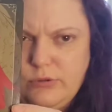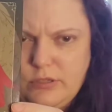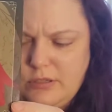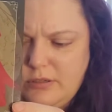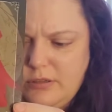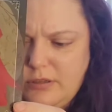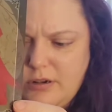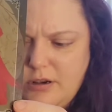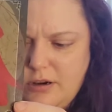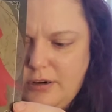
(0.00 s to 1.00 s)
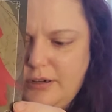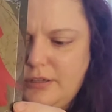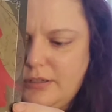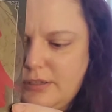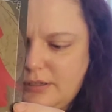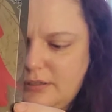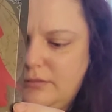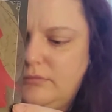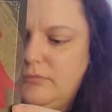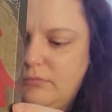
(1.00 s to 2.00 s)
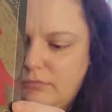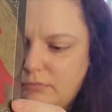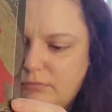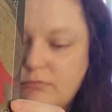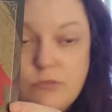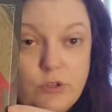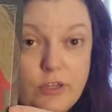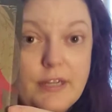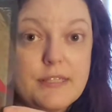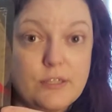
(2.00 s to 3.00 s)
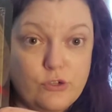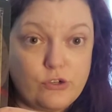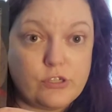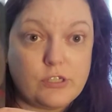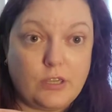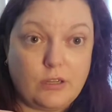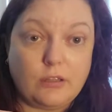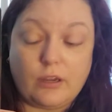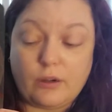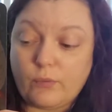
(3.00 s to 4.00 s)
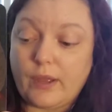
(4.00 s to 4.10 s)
most of the cards. So that's interesting. A lot of